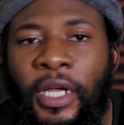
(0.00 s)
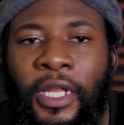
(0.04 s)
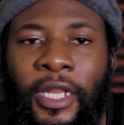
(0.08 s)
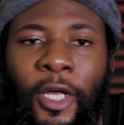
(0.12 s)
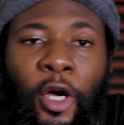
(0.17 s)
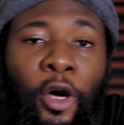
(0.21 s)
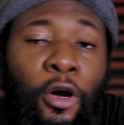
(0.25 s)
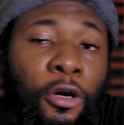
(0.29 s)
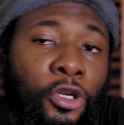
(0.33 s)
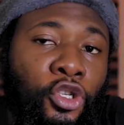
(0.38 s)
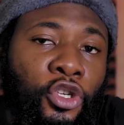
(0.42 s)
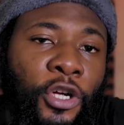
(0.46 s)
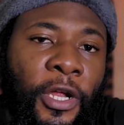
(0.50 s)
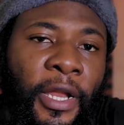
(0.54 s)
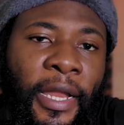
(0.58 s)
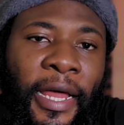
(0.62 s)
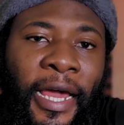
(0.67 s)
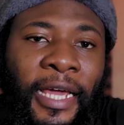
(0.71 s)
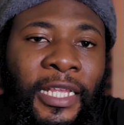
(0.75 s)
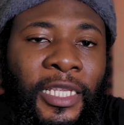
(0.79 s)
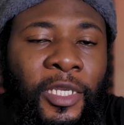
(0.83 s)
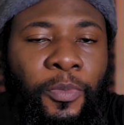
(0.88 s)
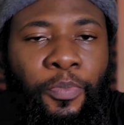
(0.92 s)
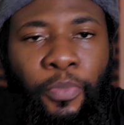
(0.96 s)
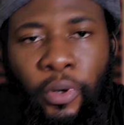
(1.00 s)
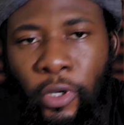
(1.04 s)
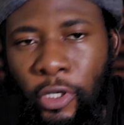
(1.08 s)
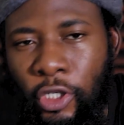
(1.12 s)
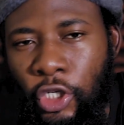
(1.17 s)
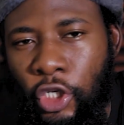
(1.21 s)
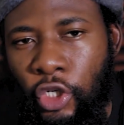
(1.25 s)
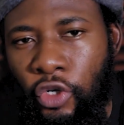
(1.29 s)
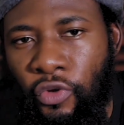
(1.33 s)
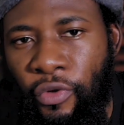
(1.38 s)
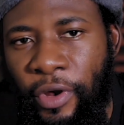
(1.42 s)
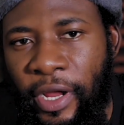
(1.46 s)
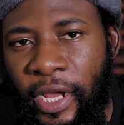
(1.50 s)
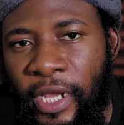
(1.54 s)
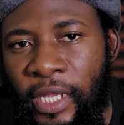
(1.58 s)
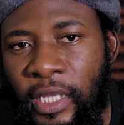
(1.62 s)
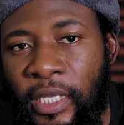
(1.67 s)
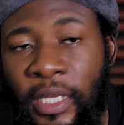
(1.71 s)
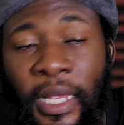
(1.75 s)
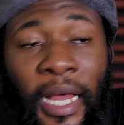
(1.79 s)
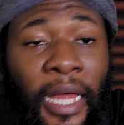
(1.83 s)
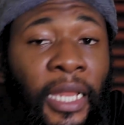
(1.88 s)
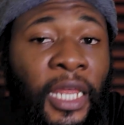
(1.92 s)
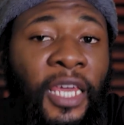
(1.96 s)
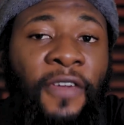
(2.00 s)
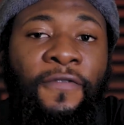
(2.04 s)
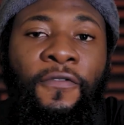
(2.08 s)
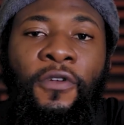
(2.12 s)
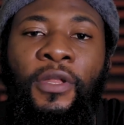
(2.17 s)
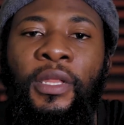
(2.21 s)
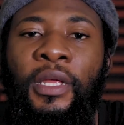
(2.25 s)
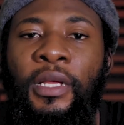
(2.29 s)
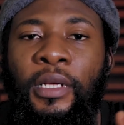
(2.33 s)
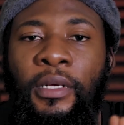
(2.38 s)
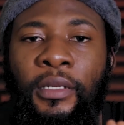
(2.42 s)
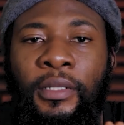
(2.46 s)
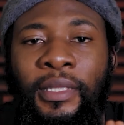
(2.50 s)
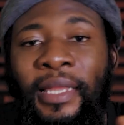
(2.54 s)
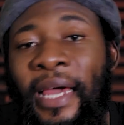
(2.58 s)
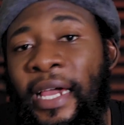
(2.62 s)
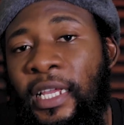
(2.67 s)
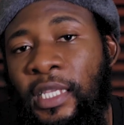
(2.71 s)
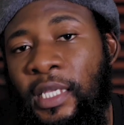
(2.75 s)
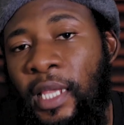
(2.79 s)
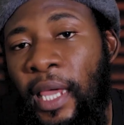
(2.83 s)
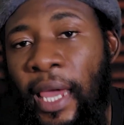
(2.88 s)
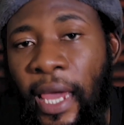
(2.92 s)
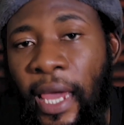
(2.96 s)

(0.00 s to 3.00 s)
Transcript: the ultra night portrait, and even the 90